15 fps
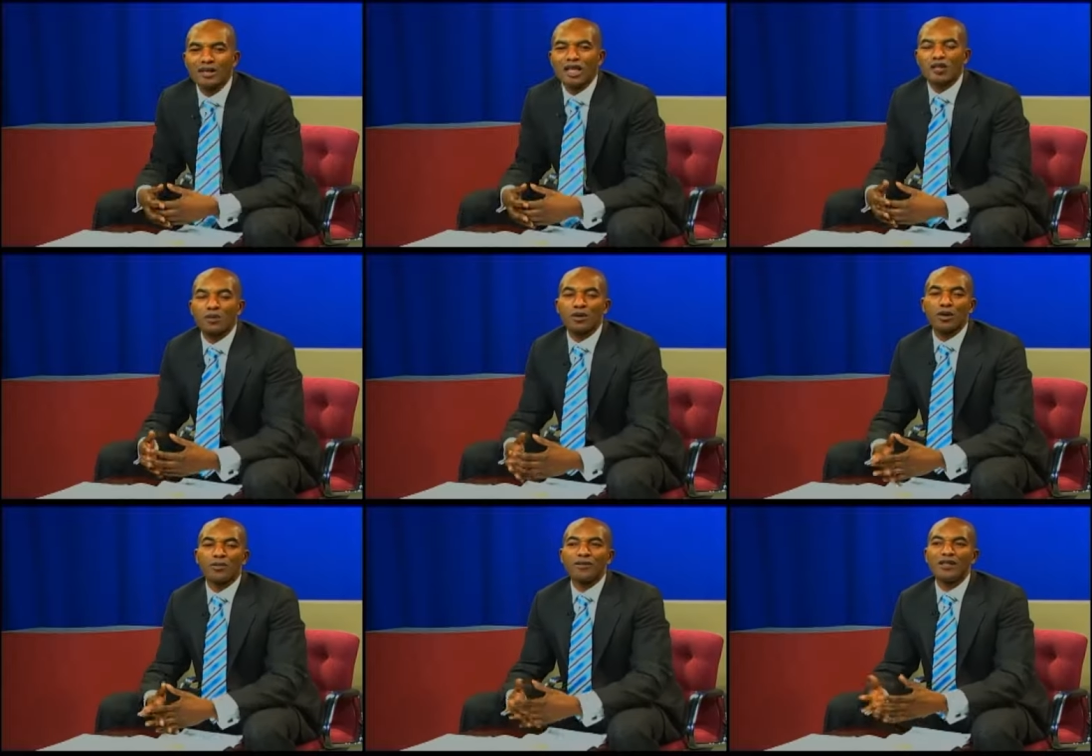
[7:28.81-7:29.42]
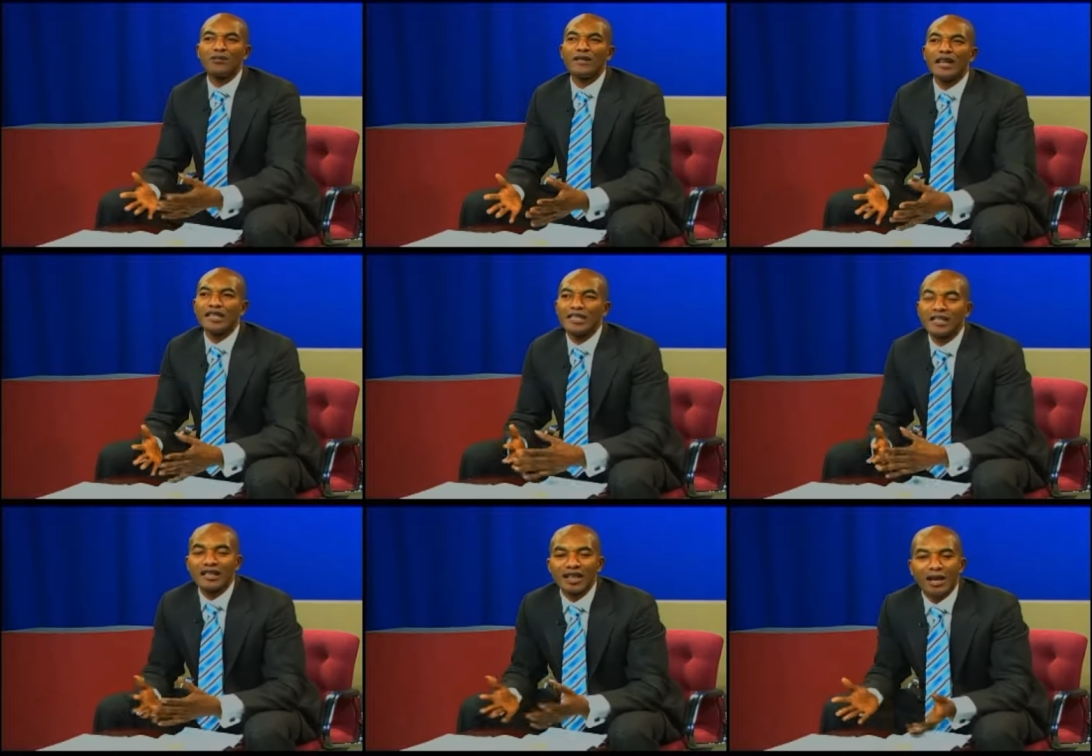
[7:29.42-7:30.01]
the spirit of
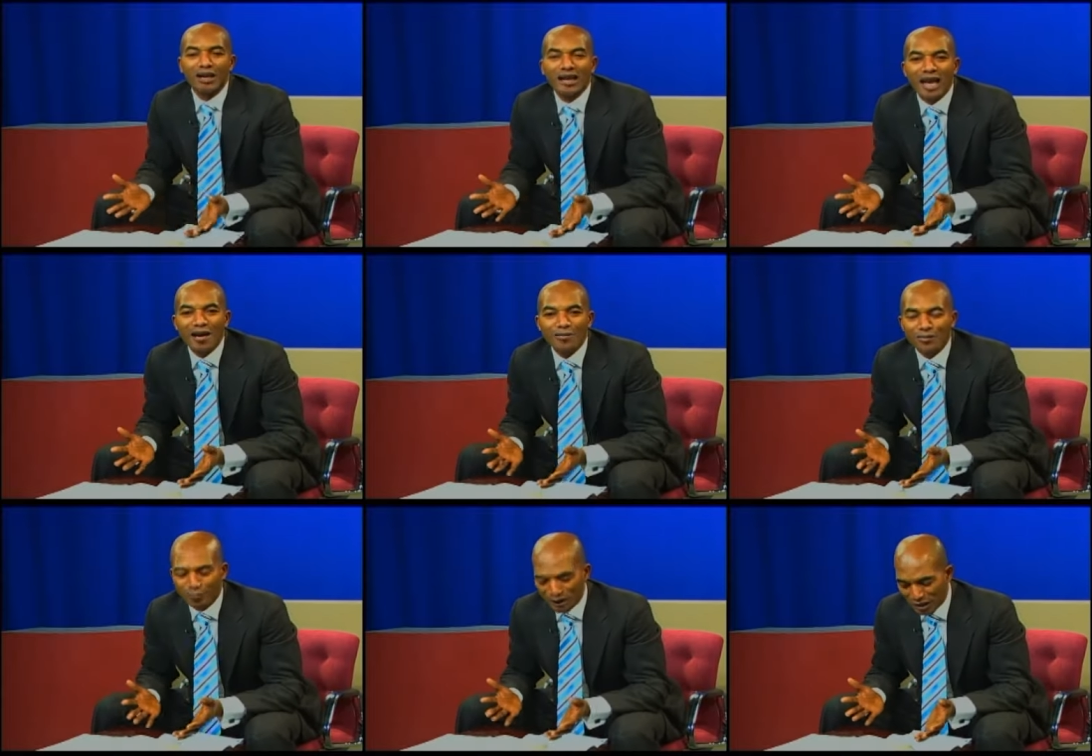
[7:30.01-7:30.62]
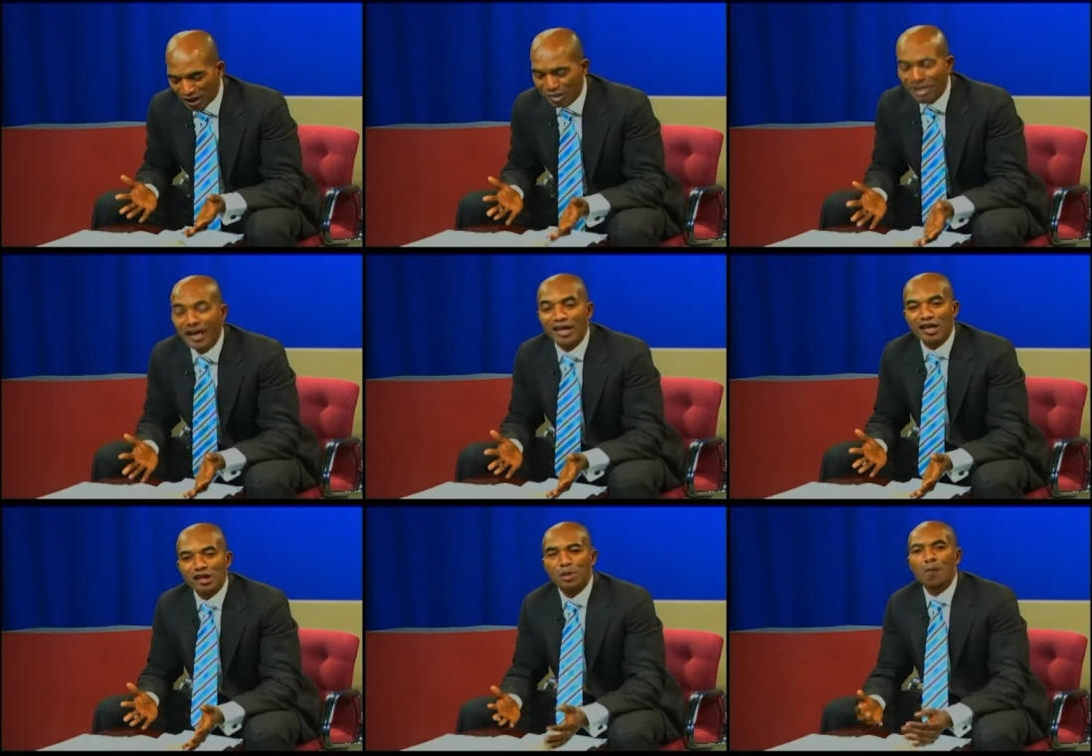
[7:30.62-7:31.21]
divination in our life these
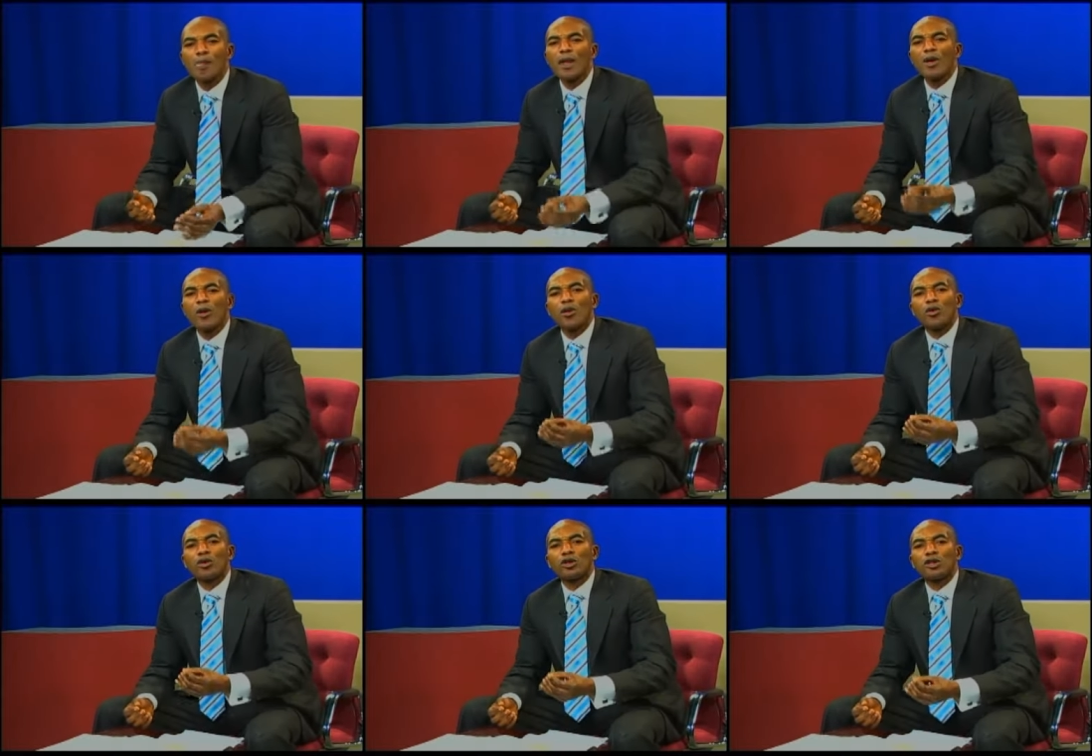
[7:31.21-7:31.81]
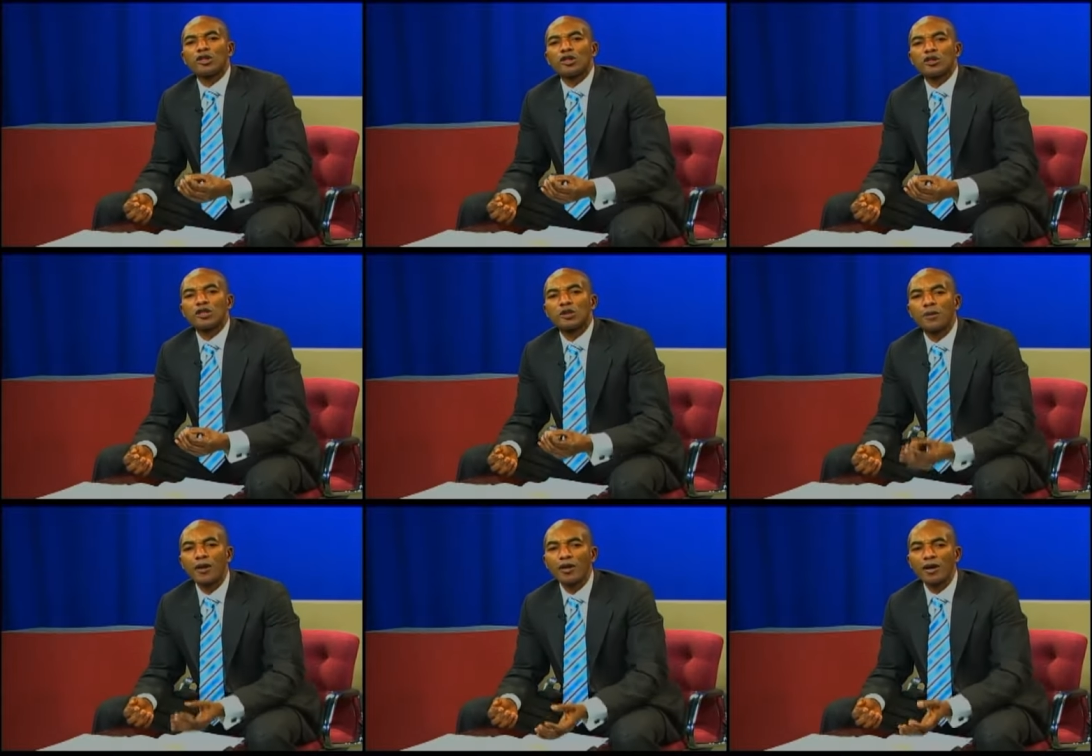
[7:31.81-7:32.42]
days?
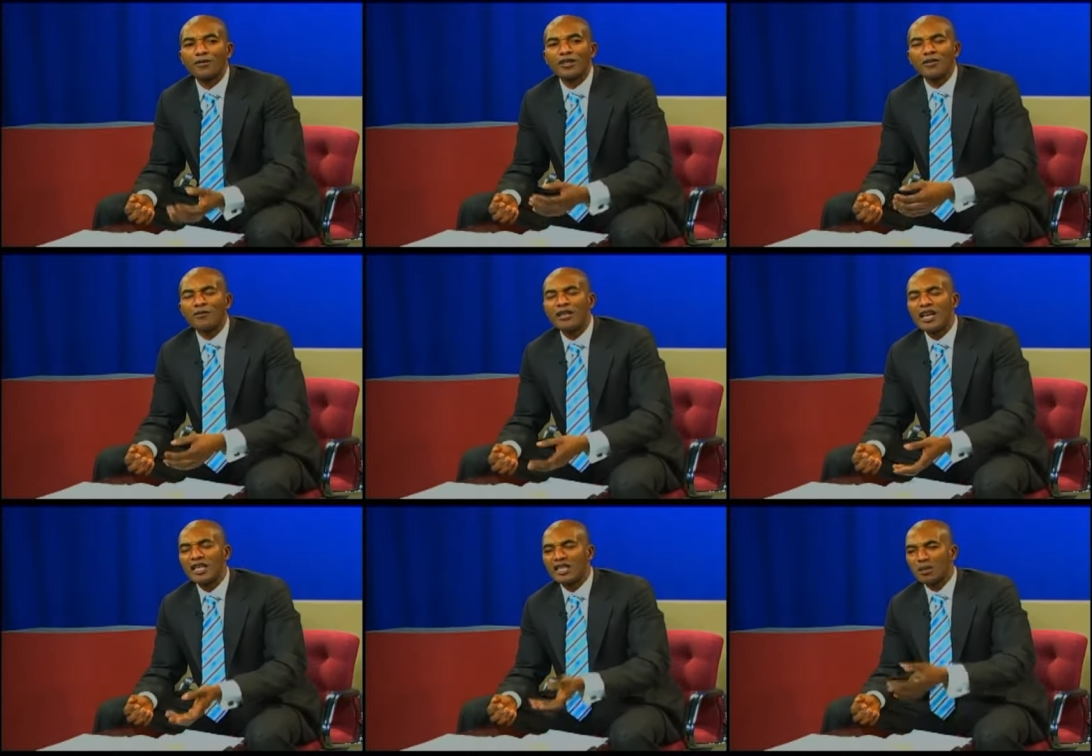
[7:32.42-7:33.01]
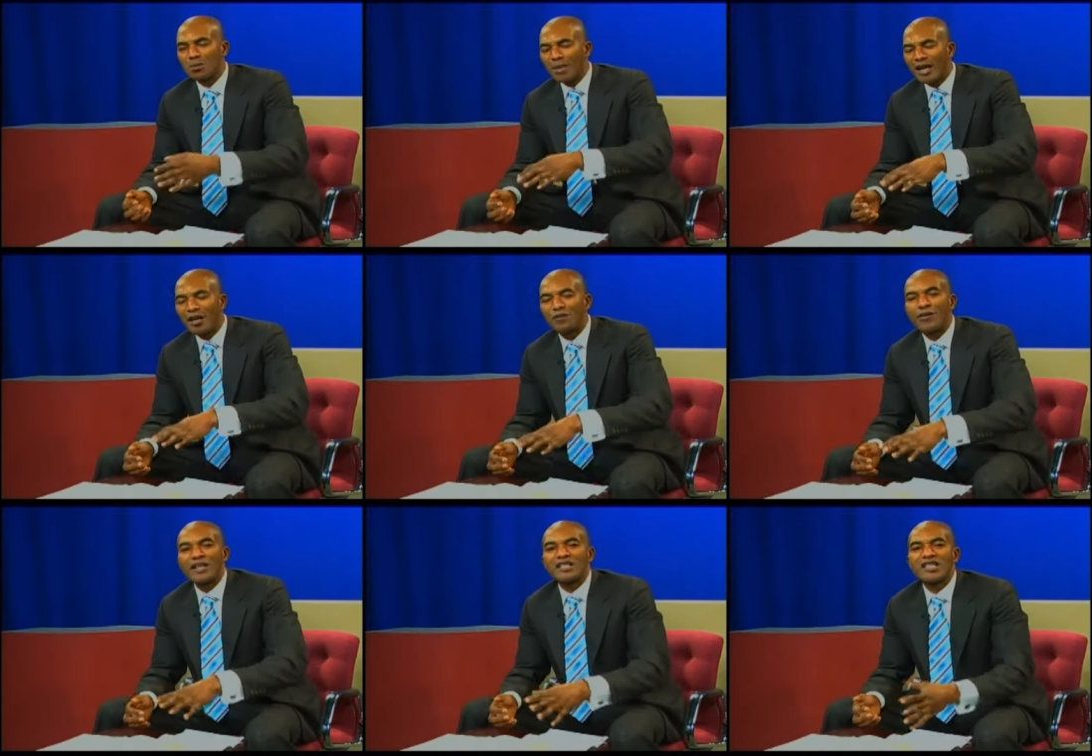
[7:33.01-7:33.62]
Spirit of divination
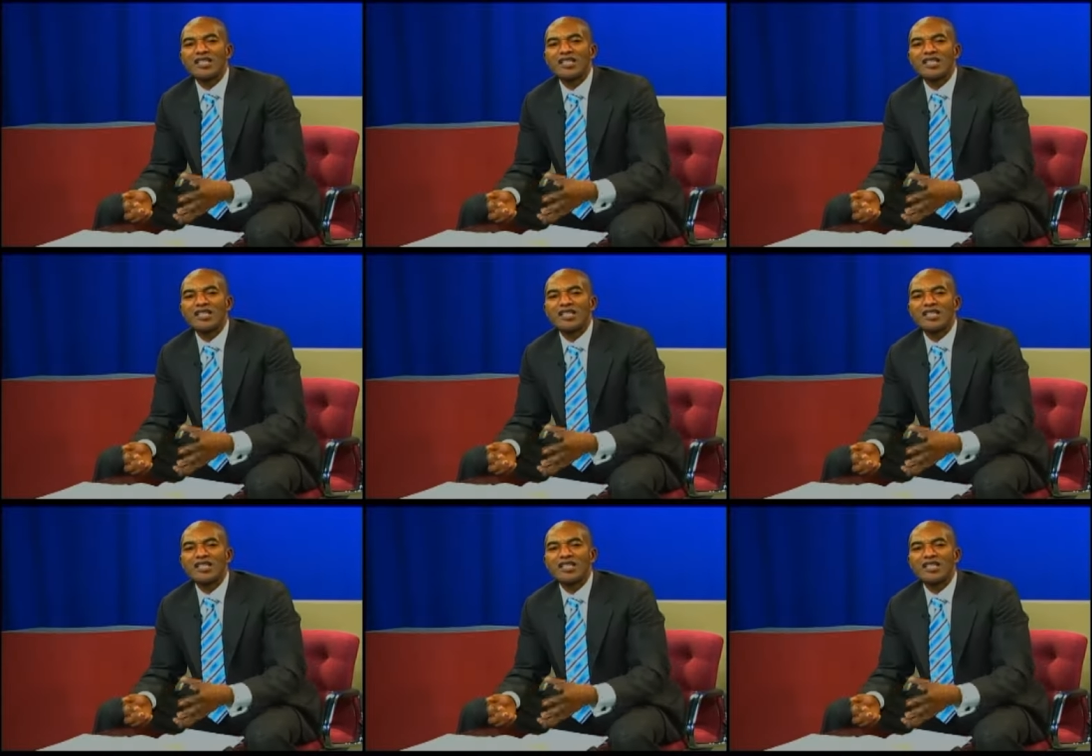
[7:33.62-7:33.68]
manifests